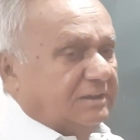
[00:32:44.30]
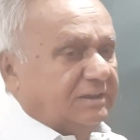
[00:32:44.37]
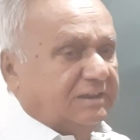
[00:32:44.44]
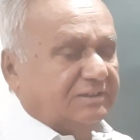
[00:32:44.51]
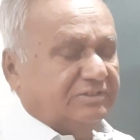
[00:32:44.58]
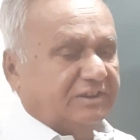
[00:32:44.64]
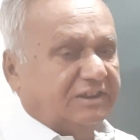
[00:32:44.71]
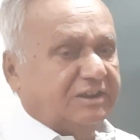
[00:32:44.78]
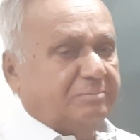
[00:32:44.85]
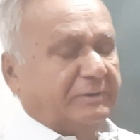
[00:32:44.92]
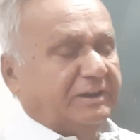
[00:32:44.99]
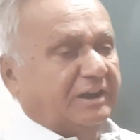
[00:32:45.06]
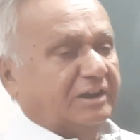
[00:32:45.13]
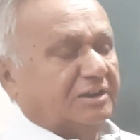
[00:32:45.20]
is
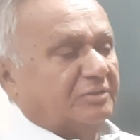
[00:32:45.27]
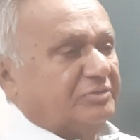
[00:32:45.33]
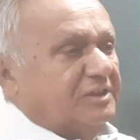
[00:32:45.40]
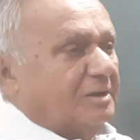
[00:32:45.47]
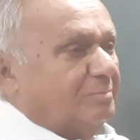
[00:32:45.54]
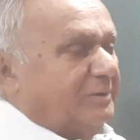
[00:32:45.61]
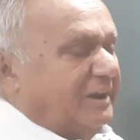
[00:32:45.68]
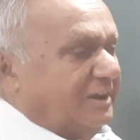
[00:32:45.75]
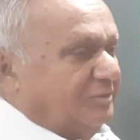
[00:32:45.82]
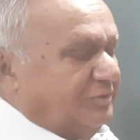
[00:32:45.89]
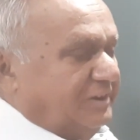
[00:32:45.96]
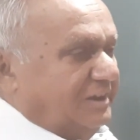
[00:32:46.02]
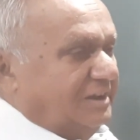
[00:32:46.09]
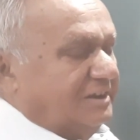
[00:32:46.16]
independent of the applied
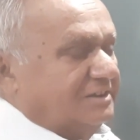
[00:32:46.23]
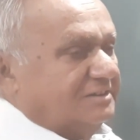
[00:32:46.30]
field.